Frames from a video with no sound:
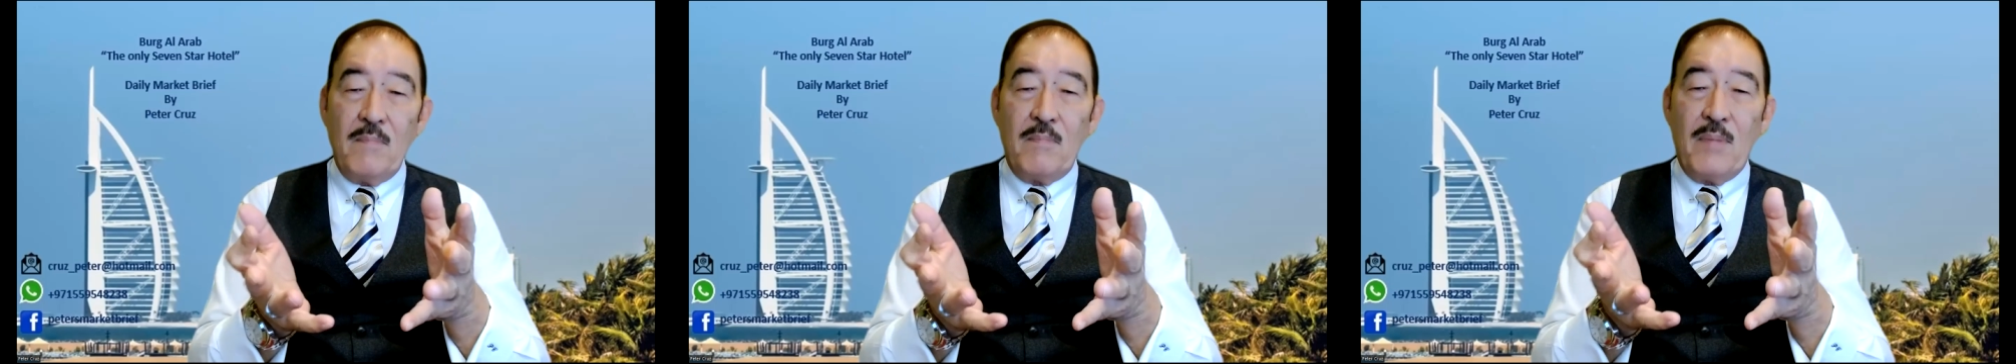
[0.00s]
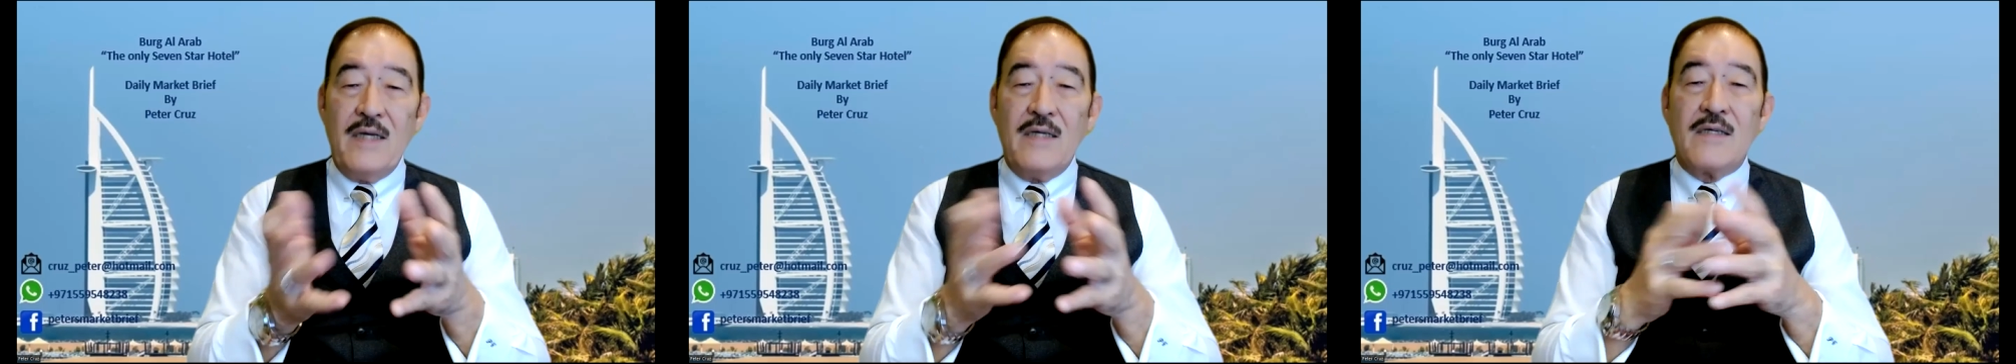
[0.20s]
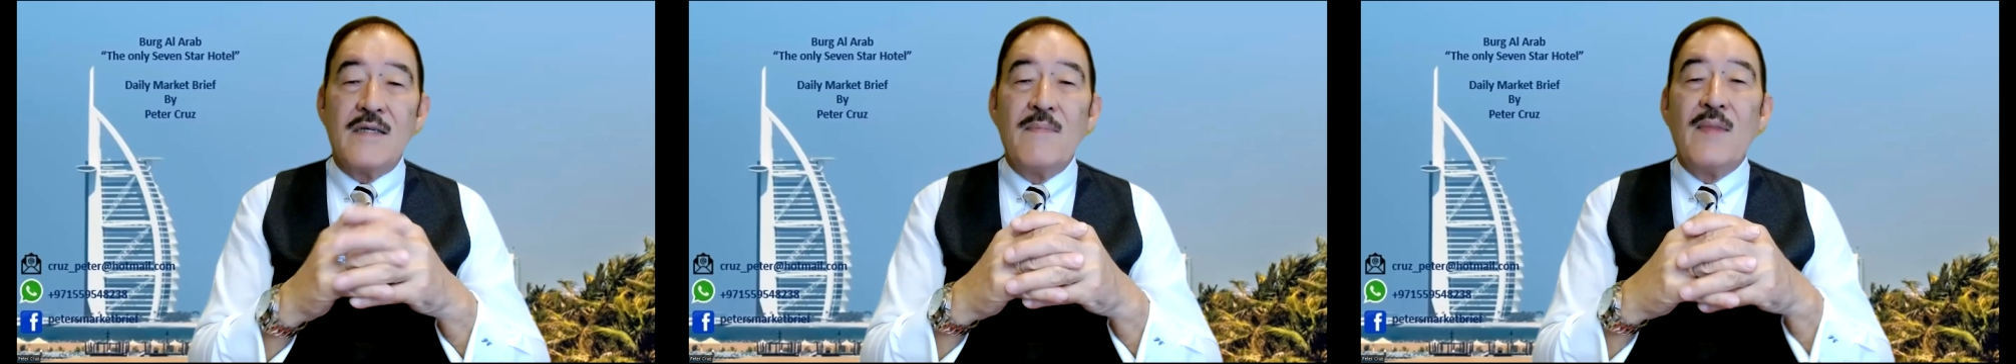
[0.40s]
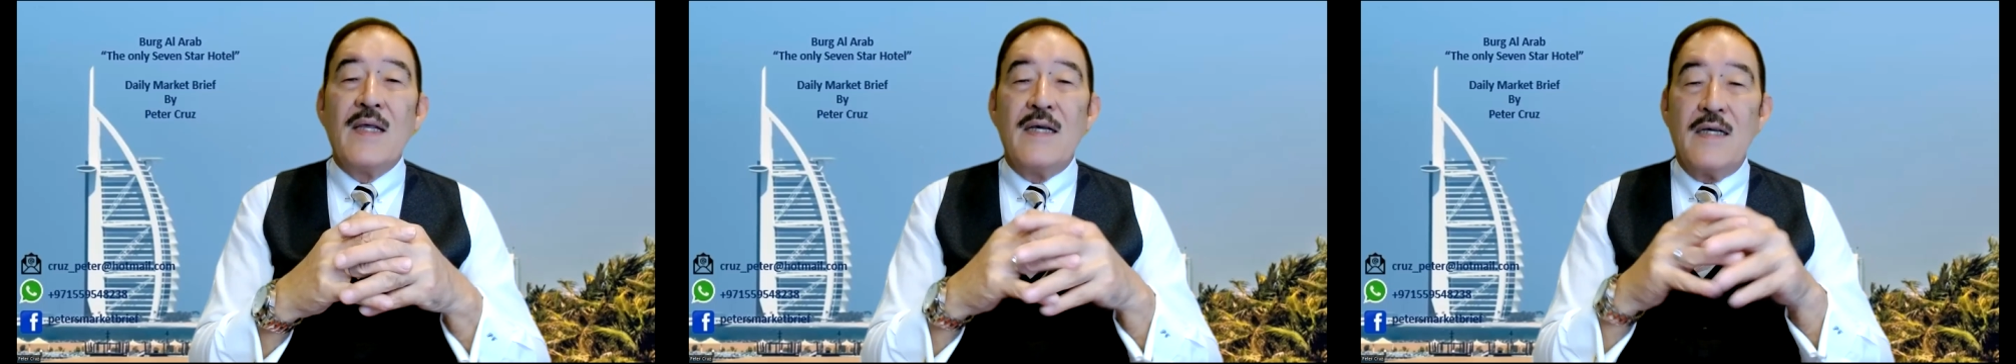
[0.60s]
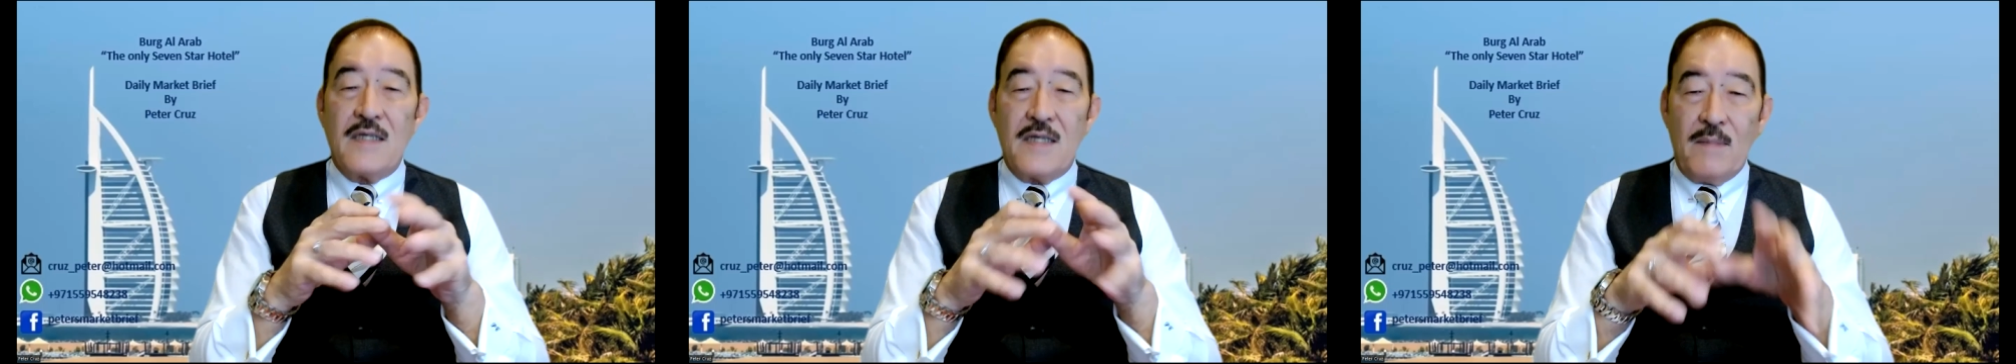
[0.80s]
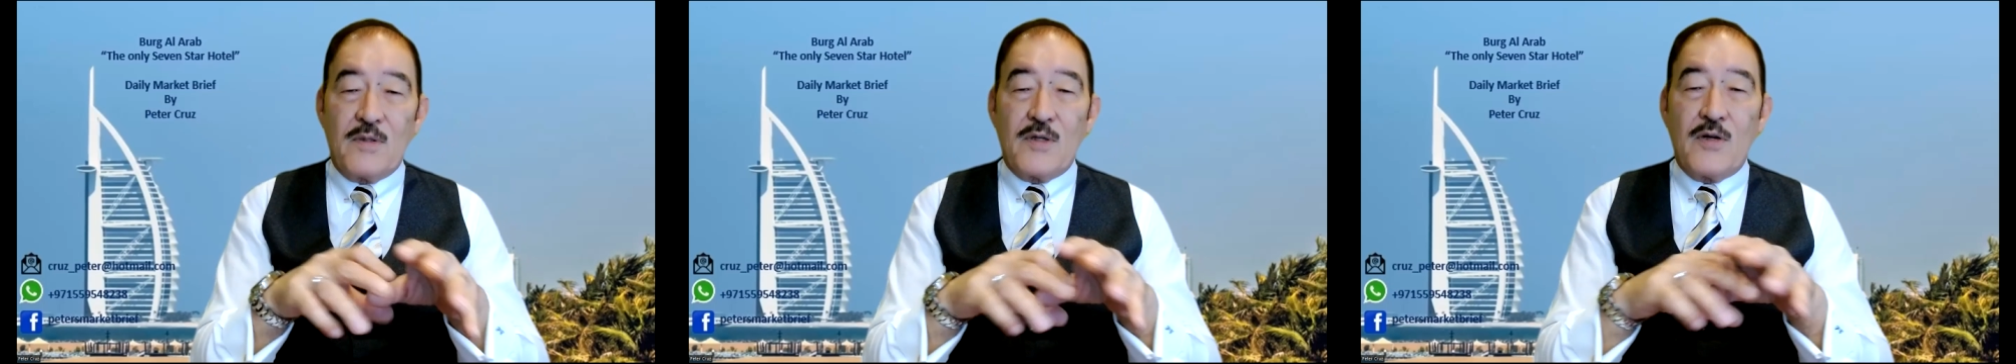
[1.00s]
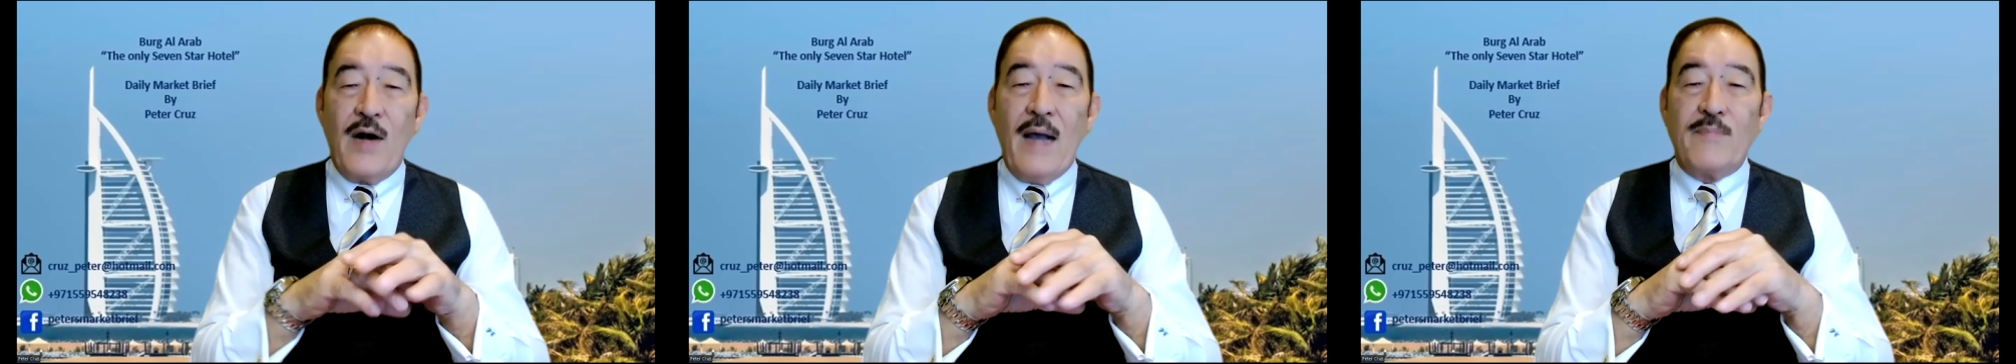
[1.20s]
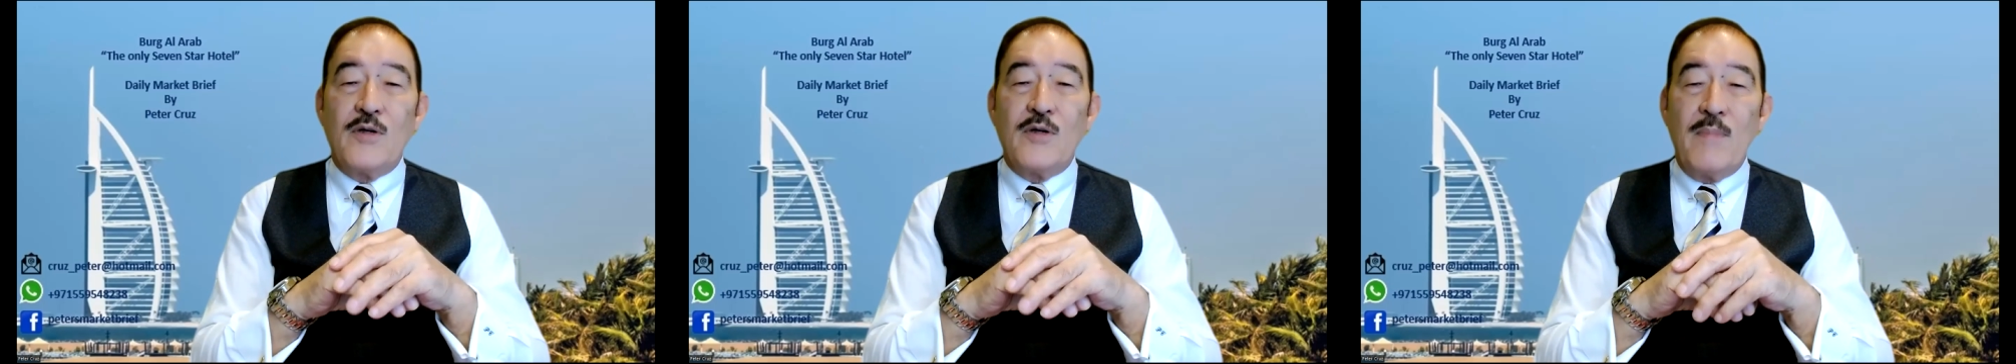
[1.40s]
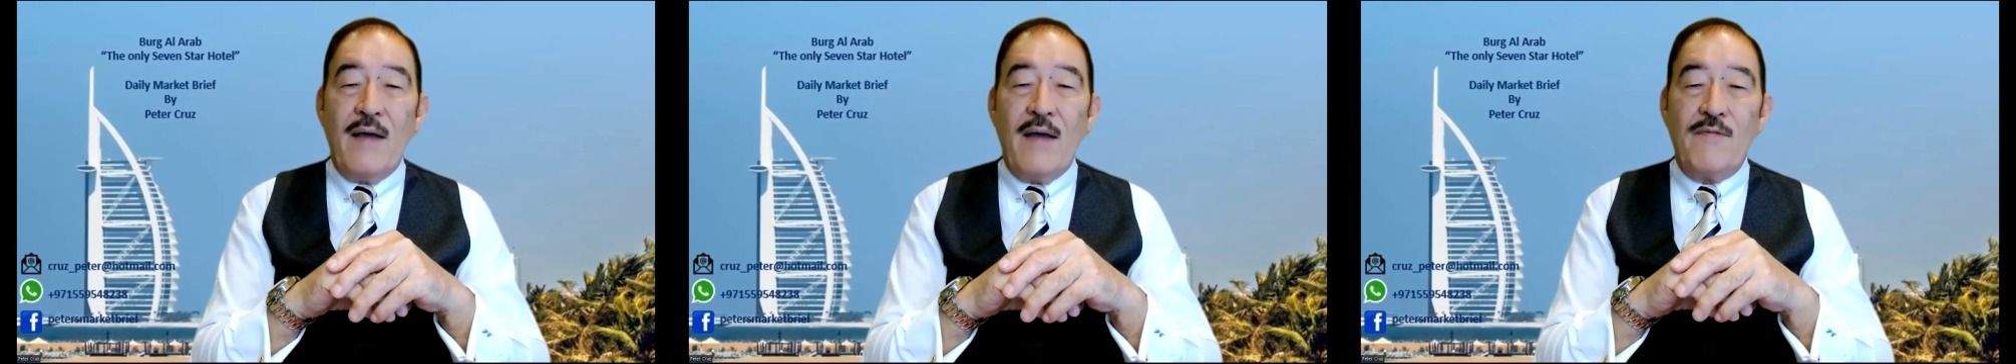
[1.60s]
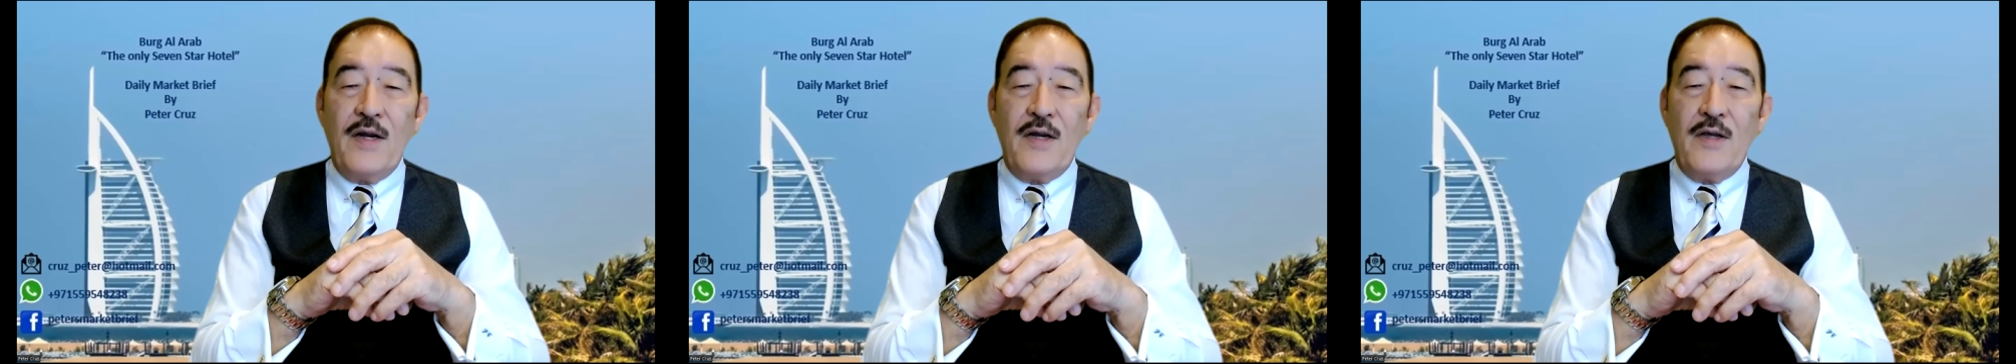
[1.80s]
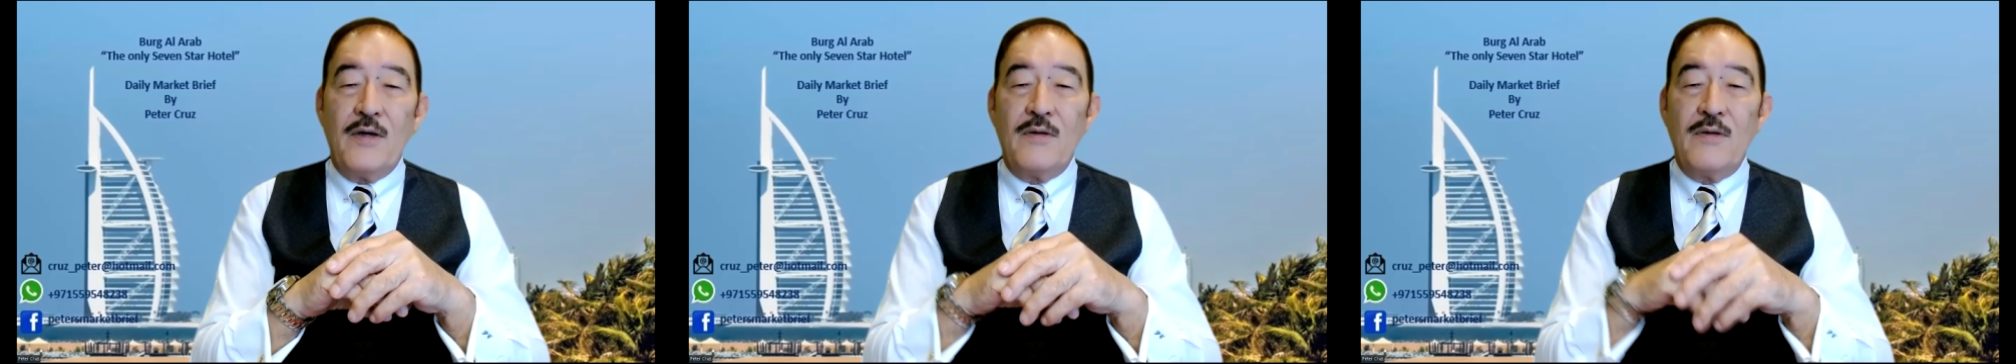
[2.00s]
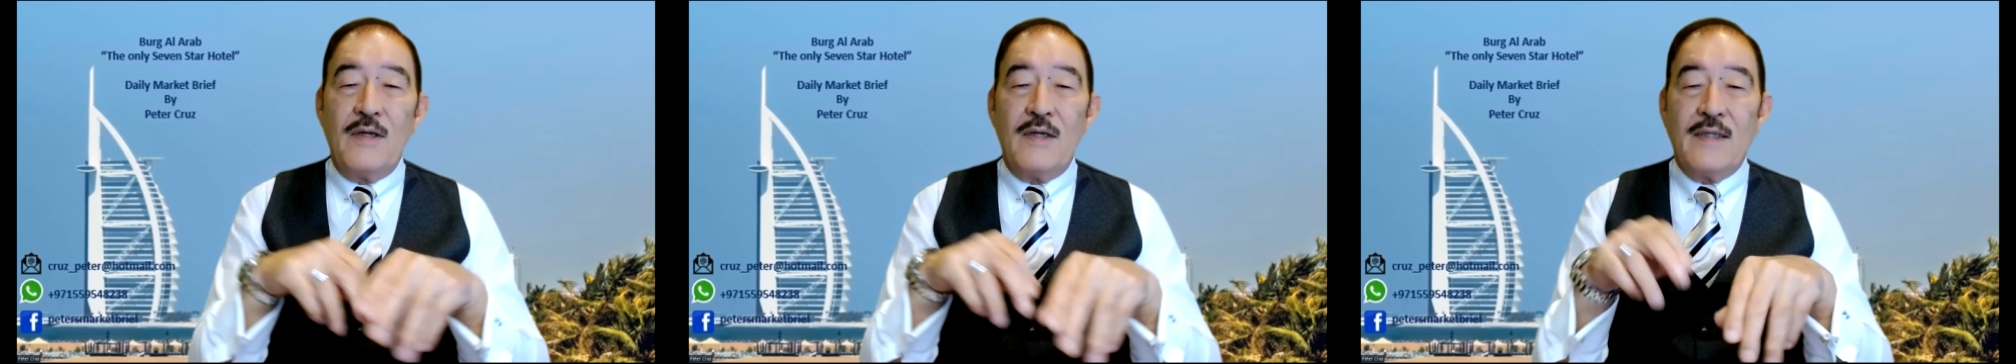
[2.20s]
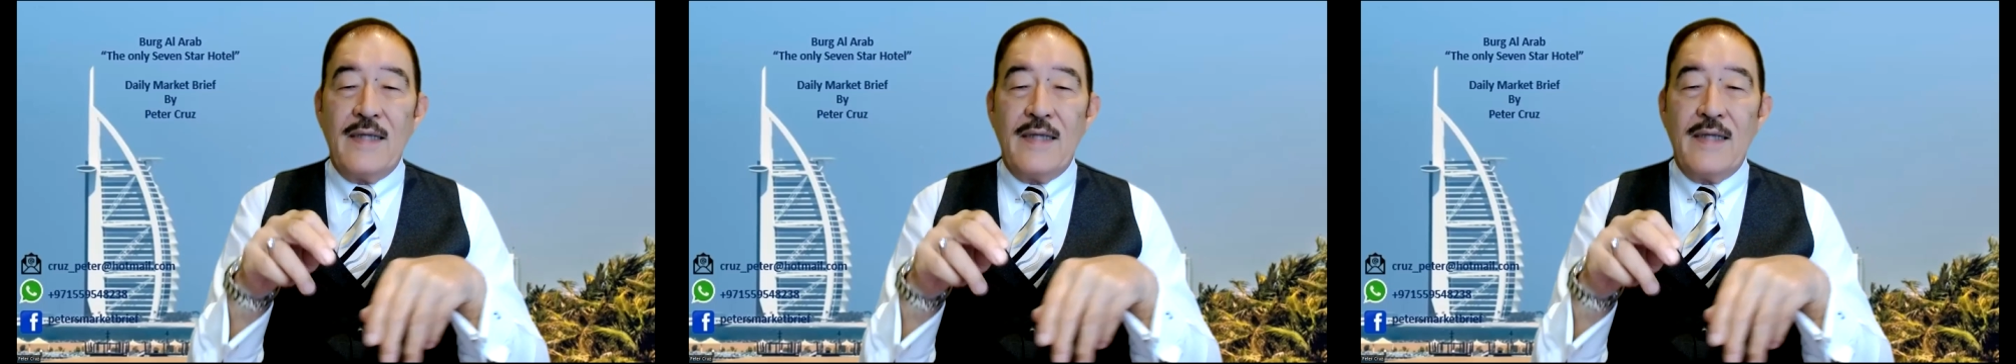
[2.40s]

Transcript: please subscribe to my video